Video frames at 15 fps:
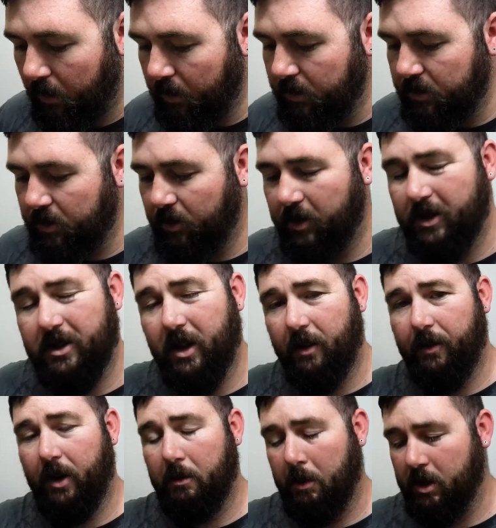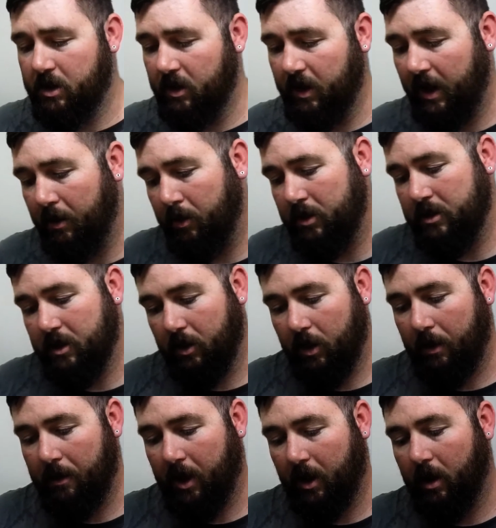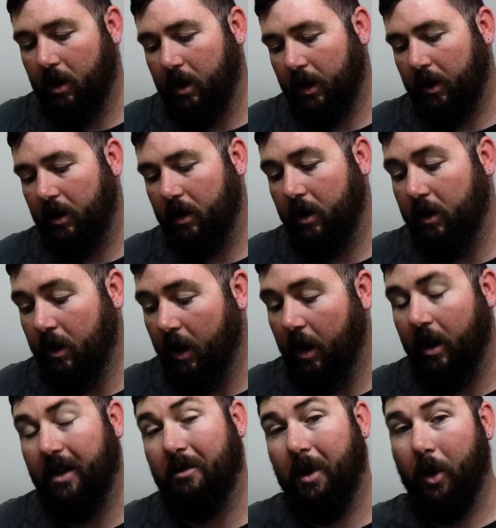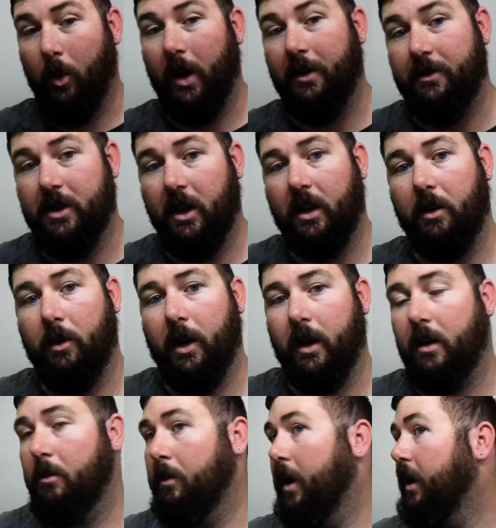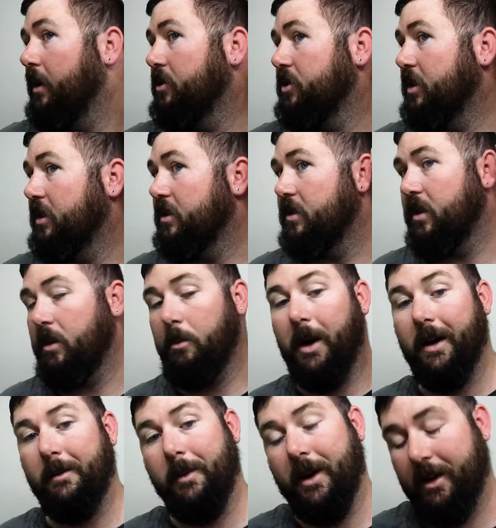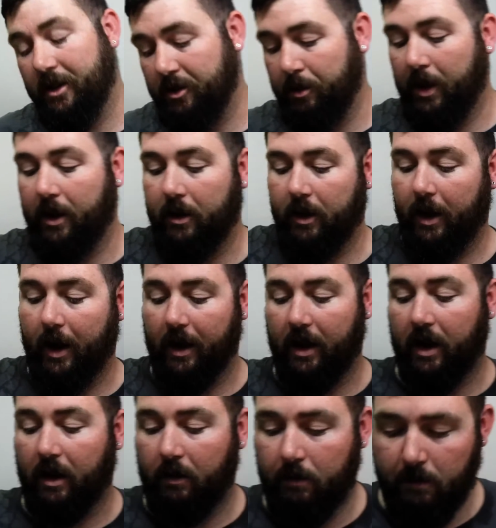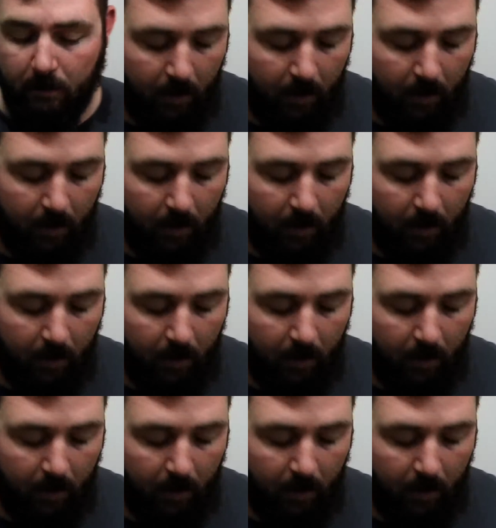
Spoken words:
So there's not very much on that one, so I'm going to call it good. I'll have my wife check it when I come back. She can see the back of my ears better than I can.